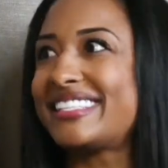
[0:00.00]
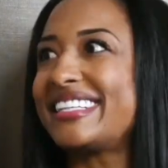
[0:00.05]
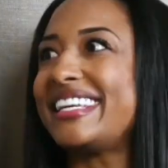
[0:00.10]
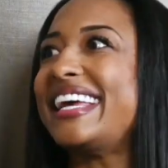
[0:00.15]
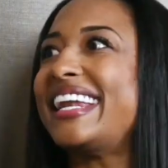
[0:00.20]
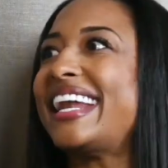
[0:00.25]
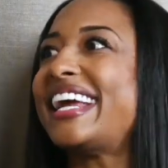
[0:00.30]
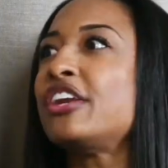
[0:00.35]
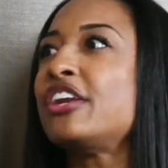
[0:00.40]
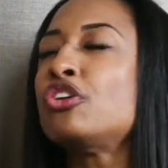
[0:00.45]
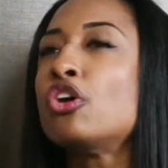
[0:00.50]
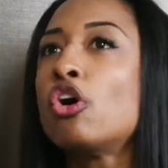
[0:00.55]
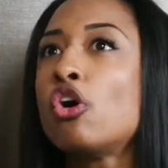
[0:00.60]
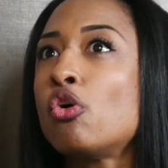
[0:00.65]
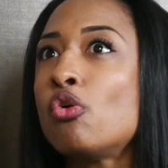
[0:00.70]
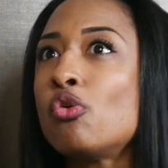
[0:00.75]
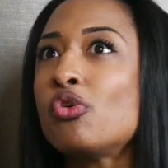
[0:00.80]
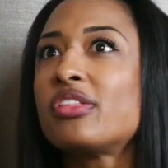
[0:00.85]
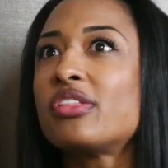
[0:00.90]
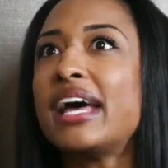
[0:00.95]
And I
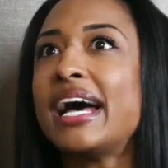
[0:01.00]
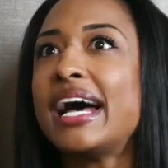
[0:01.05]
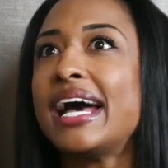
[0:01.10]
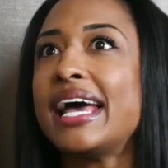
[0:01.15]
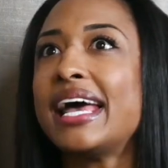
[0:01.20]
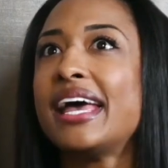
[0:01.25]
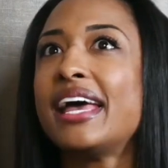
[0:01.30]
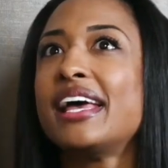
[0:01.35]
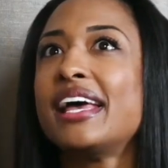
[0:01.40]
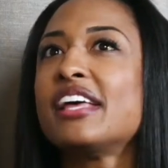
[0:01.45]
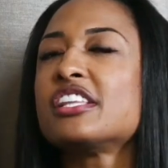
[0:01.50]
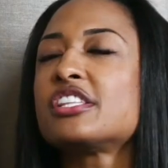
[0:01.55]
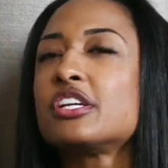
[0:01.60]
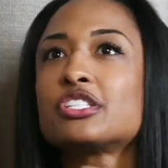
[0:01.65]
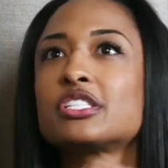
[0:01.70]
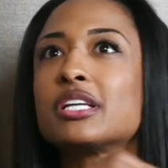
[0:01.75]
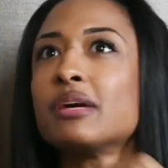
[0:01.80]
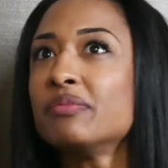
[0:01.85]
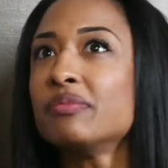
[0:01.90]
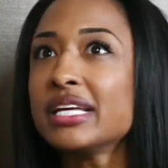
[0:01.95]
know that there's
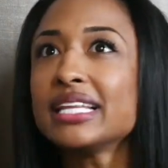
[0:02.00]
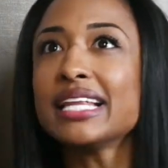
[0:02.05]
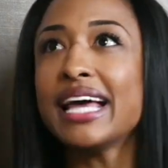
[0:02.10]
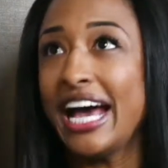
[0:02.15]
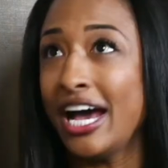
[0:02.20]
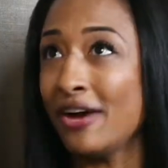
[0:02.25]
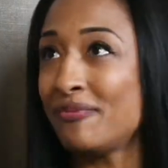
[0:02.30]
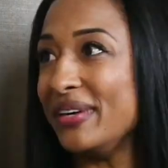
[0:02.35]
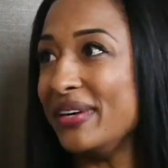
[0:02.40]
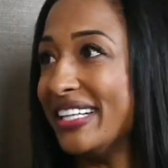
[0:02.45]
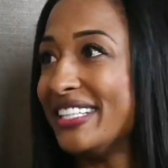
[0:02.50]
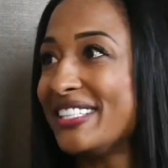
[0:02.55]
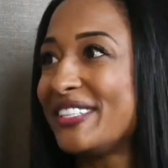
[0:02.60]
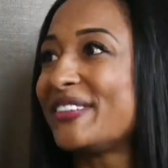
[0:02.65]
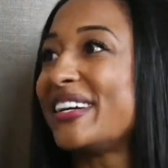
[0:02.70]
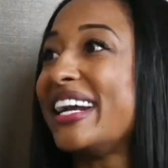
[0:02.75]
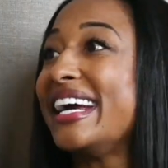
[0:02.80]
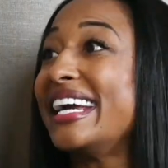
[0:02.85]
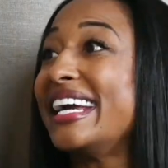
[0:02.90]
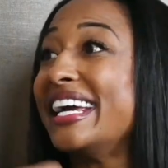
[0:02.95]
something that happens when
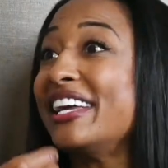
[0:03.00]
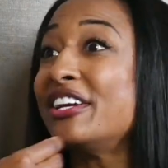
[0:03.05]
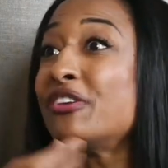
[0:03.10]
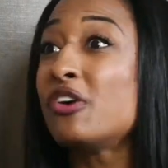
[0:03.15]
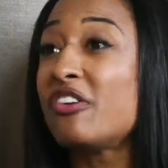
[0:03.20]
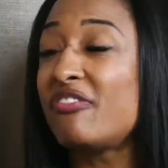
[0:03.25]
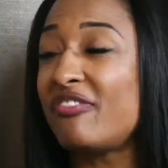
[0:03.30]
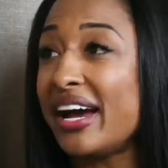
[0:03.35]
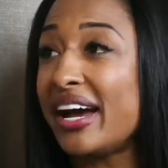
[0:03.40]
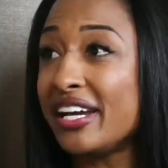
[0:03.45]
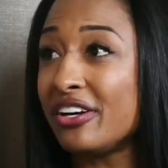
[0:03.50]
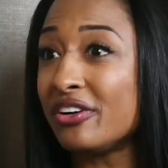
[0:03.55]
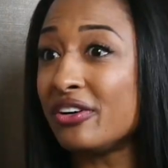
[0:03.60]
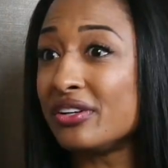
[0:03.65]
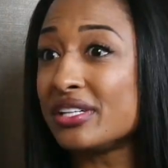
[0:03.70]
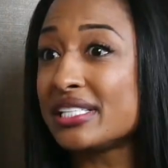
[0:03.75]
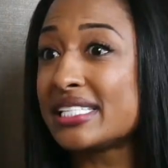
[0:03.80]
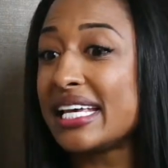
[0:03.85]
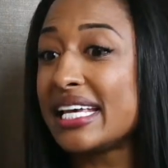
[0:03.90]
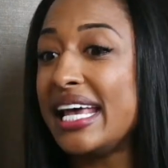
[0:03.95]
I get into a
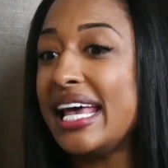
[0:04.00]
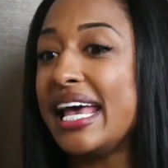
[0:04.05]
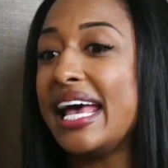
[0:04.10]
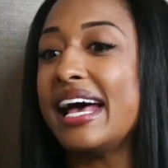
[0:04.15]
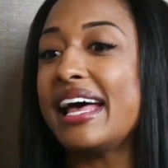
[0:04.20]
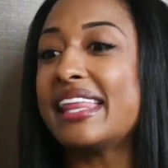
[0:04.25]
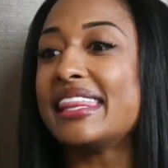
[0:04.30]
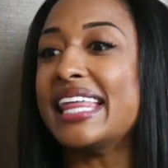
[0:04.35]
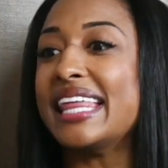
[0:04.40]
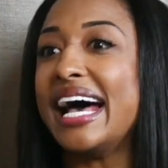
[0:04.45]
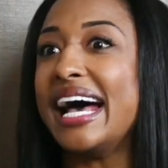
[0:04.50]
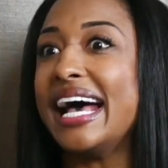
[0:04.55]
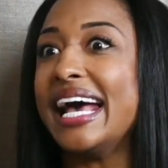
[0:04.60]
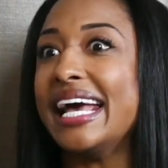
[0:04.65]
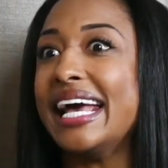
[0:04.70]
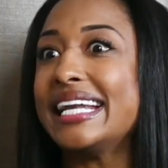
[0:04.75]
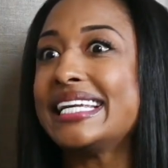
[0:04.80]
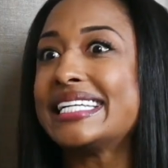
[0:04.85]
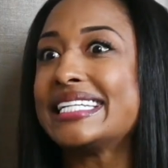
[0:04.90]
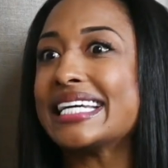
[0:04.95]
finals
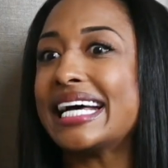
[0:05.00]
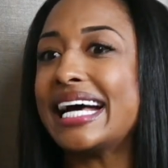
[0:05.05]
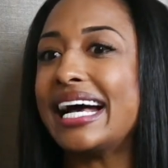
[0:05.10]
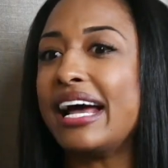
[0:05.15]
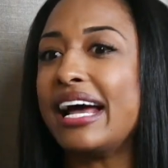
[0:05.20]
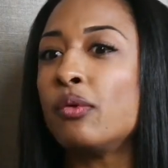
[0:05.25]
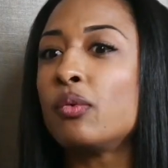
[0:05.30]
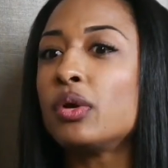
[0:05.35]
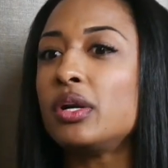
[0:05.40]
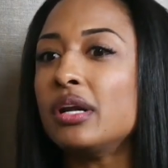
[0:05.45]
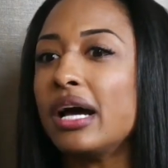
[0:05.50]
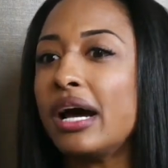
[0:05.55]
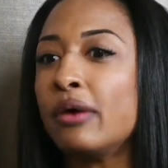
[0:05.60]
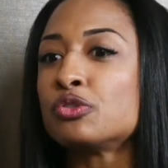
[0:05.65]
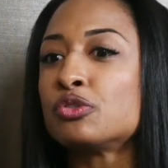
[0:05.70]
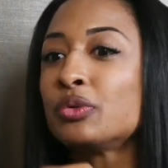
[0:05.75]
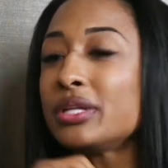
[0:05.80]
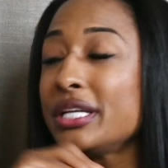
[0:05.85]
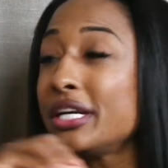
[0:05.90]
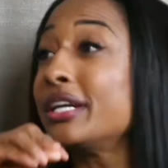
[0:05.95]
that I was
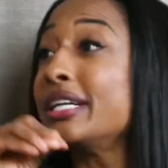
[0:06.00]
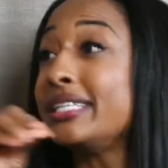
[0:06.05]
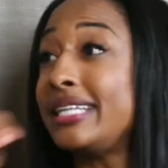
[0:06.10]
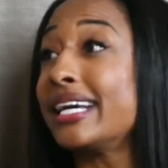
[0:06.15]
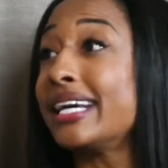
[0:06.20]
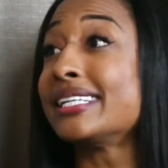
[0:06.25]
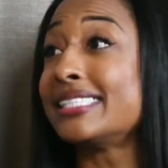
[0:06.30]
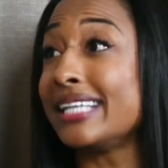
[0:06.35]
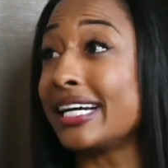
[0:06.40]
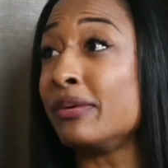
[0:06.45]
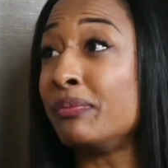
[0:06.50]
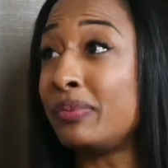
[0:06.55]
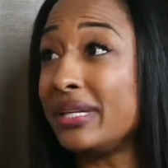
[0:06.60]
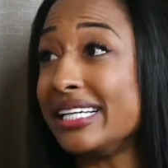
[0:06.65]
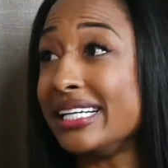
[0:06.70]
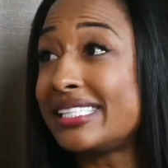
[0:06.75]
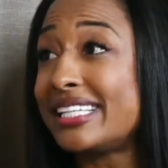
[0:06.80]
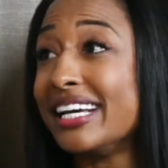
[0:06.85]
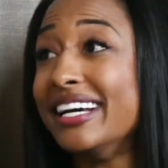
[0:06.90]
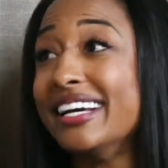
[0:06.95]
really good at taking second place.